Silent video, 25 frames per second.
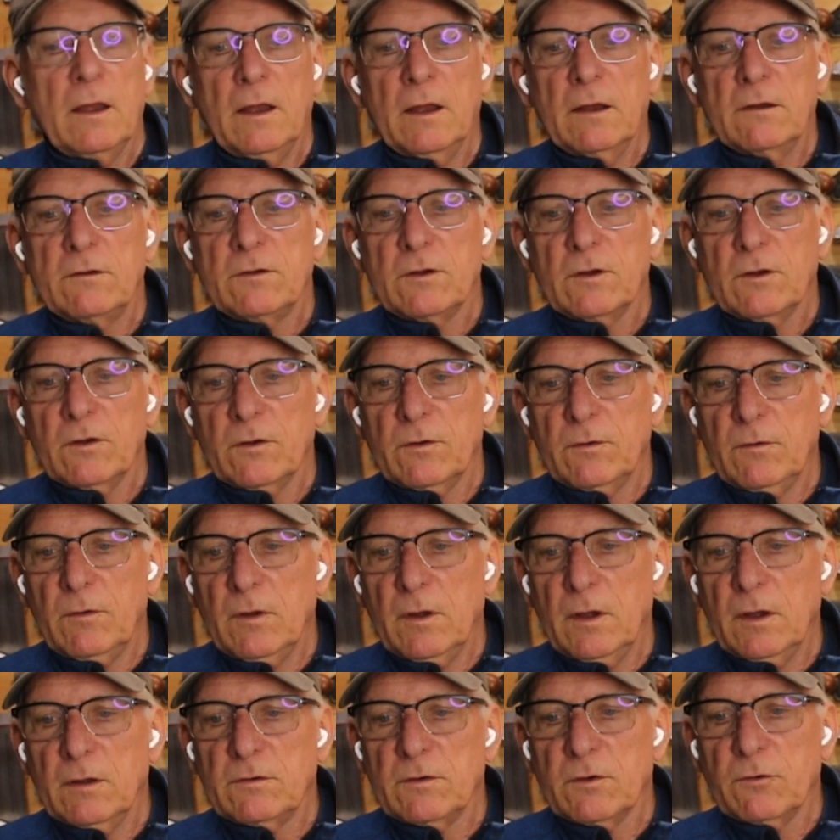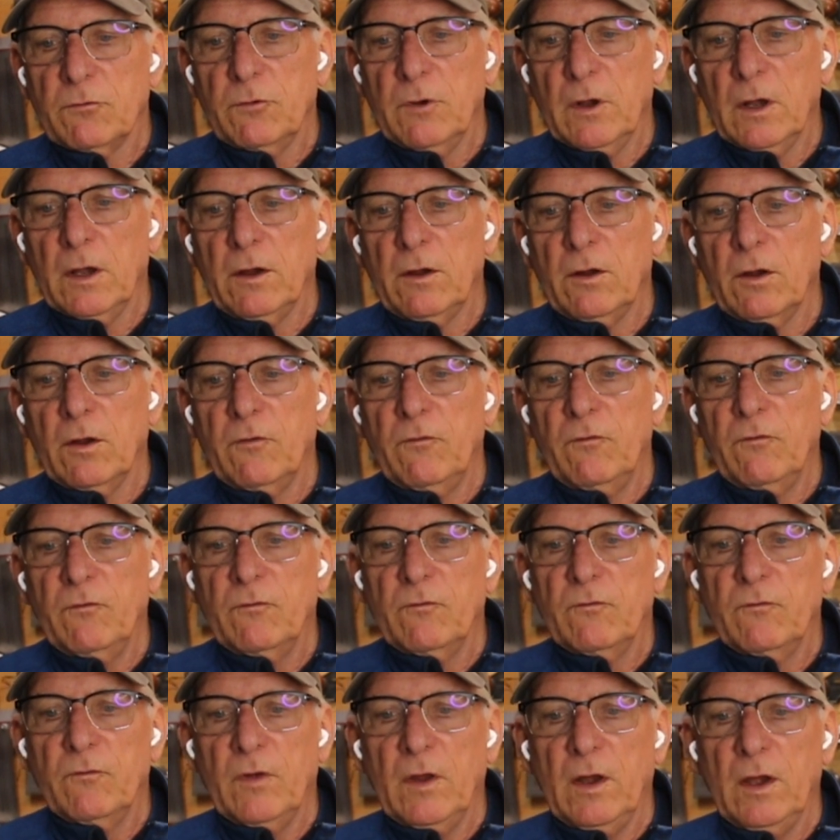it's a really good
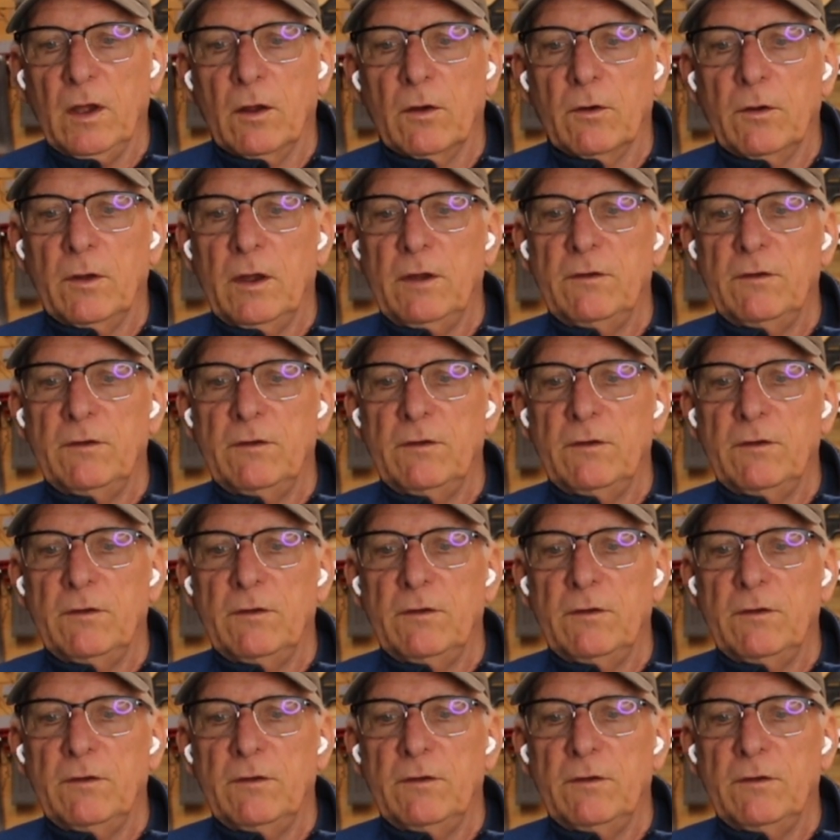video.